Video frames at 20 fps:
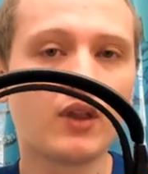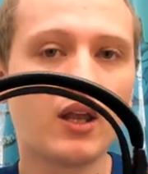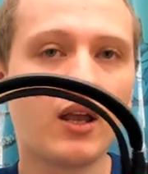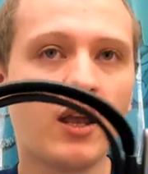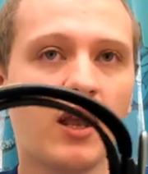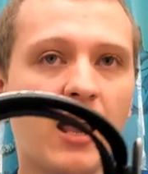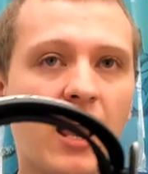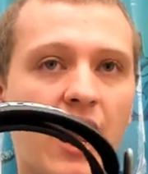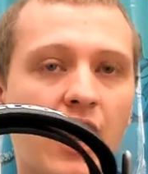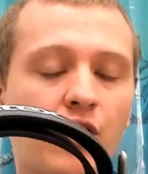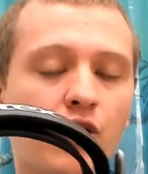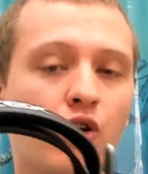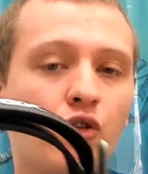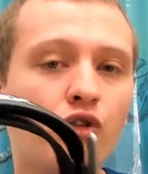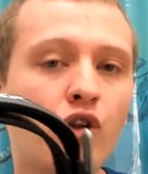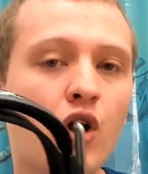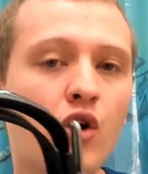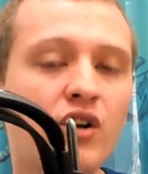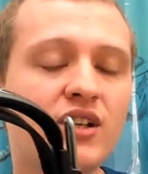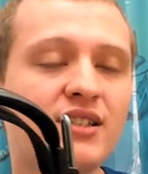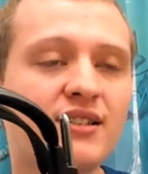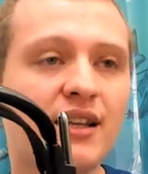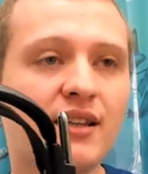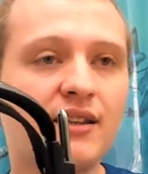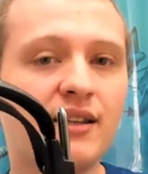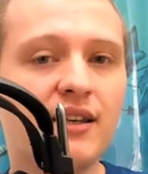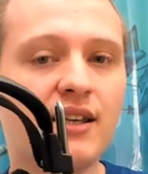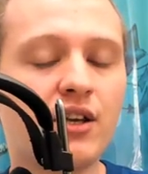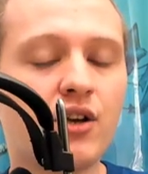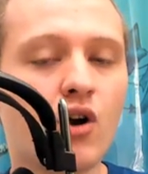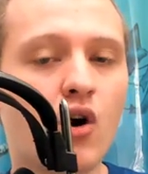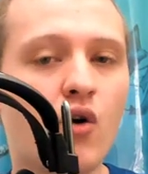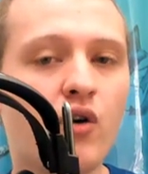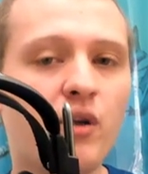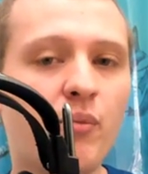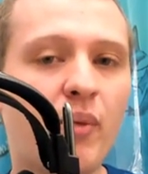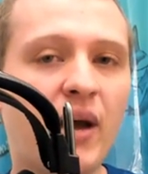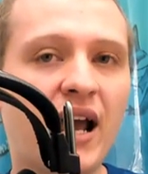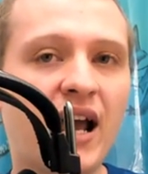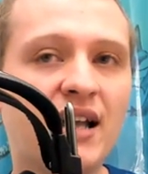And you'll notice that the Dekoni
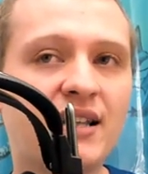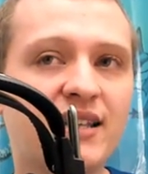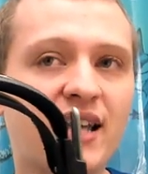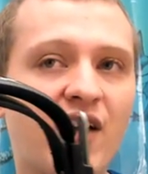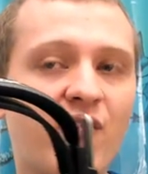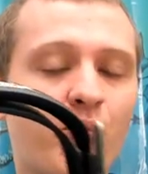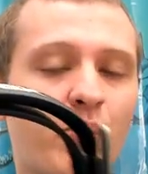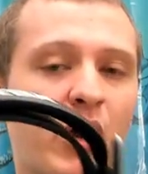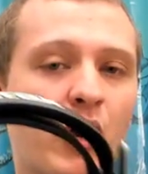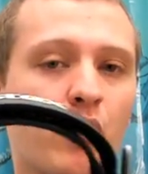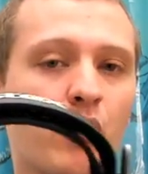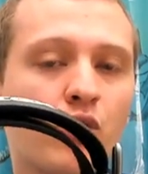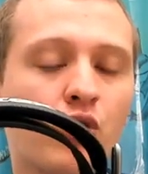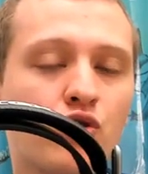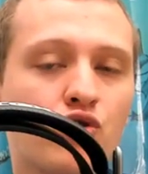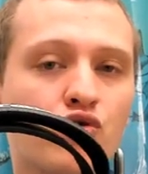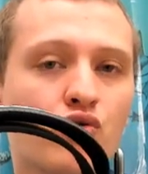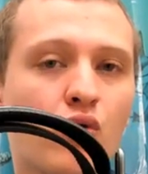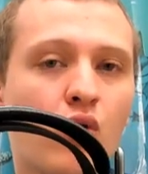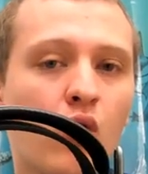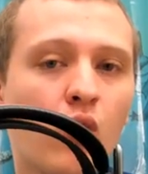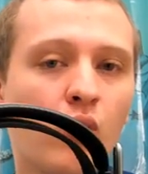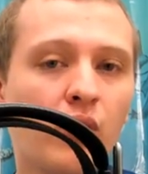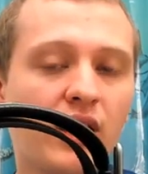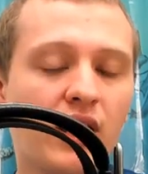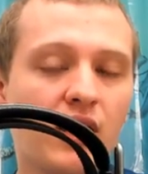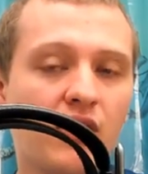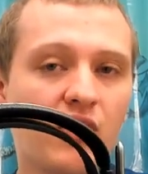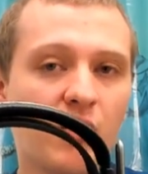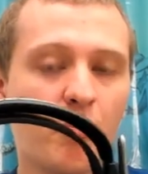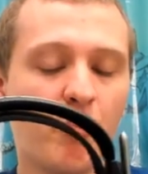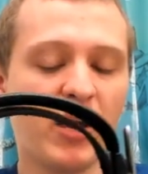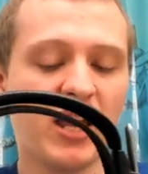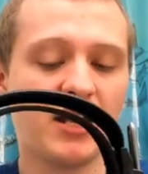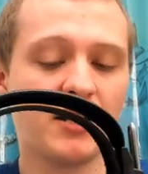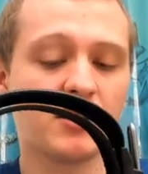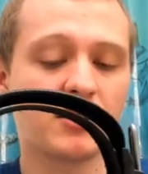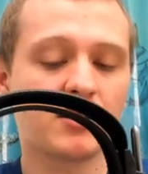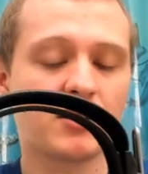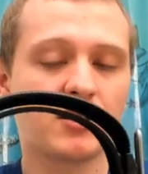pads have better control in the
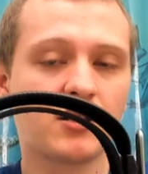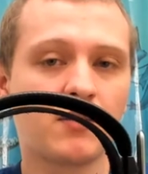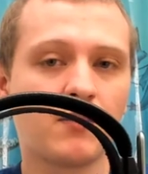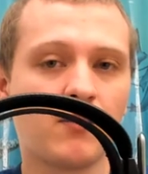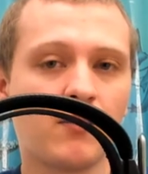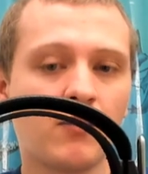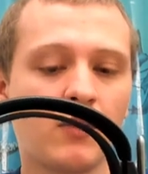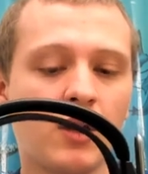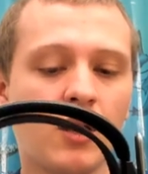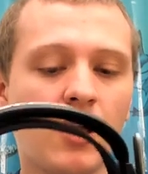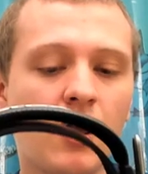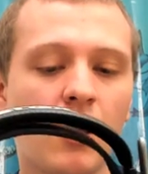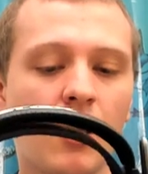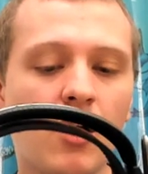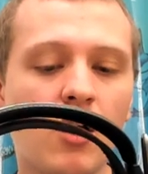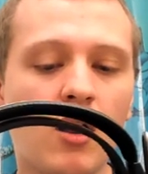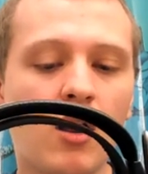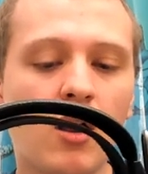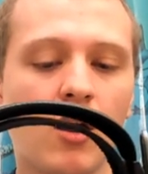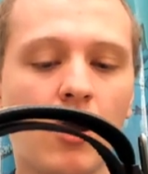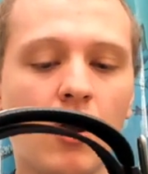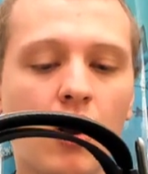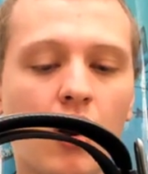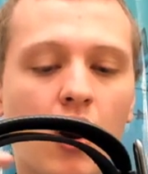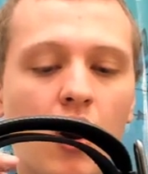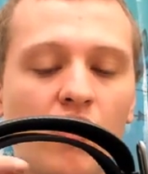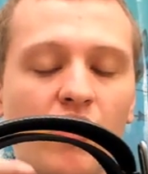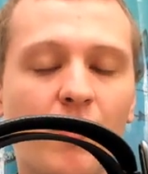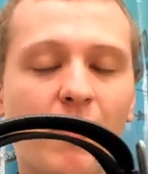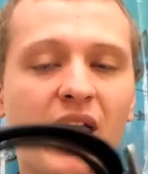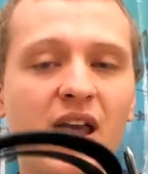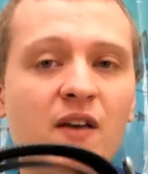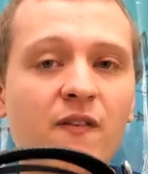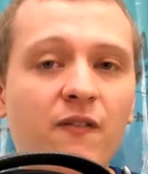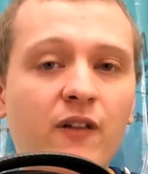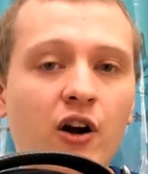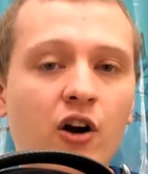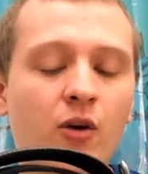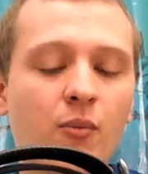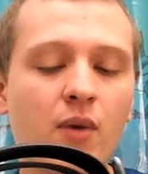bass. On the
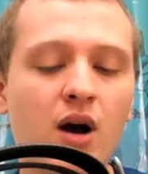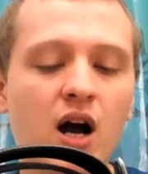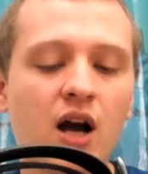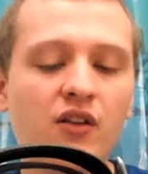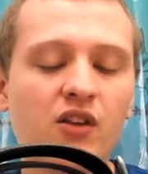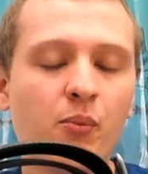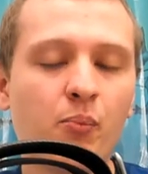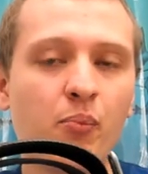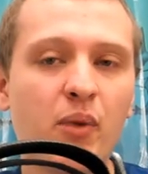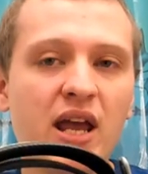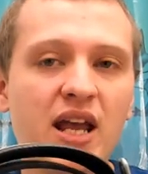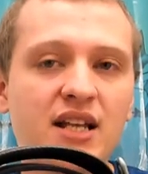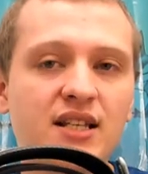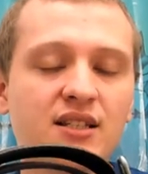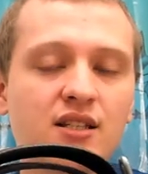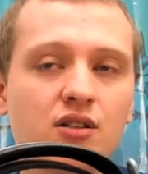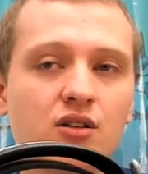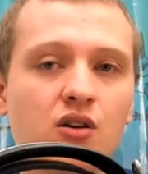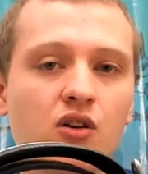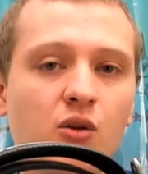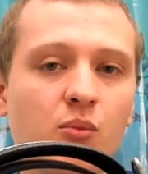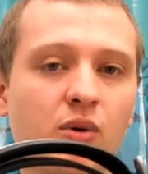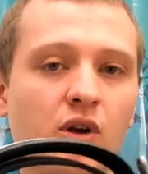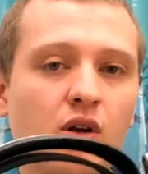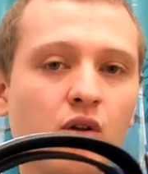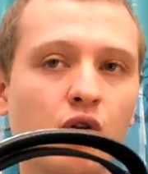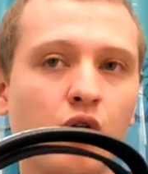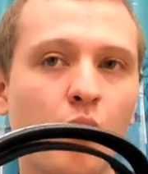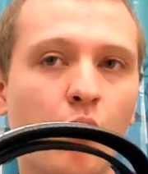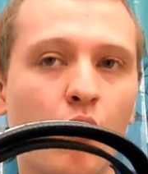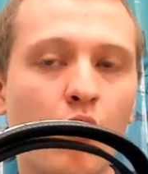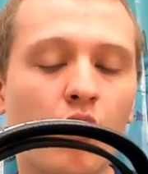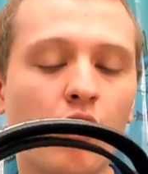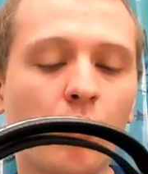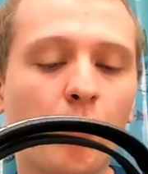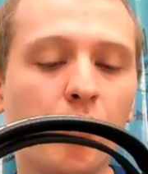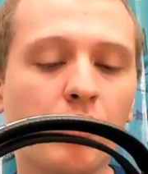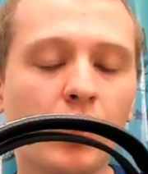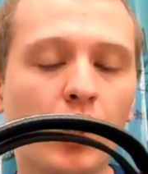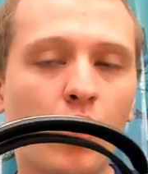Mayflower mod, the bass is going to be a little more
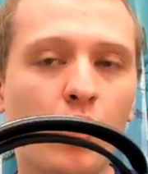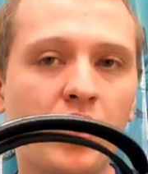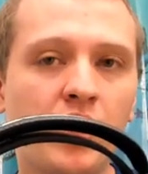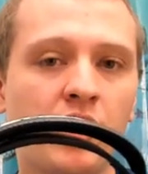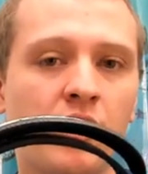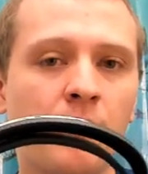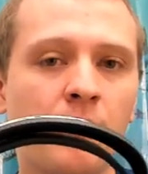bloated